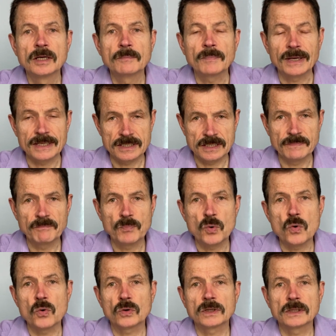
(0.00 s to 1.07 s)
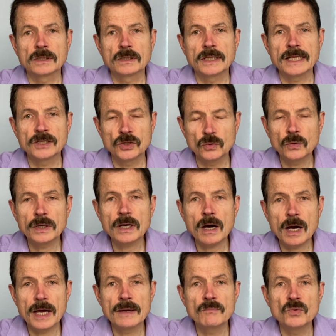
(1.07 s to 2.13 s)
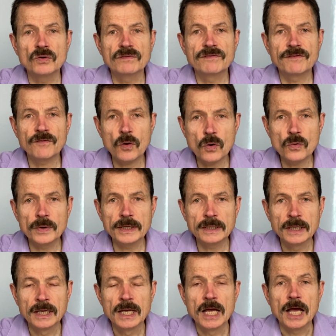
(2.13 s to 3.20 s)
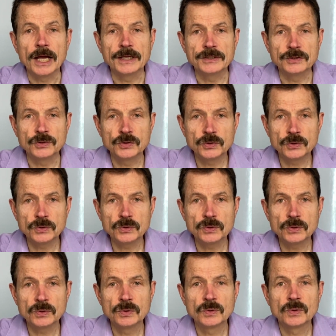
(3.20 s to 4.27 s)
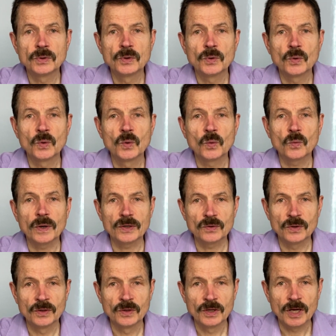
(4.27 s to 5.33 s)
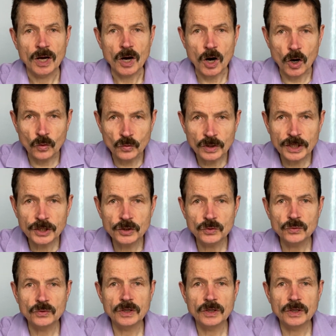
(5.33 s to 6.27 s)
But it's important that you and I move forward and do what only you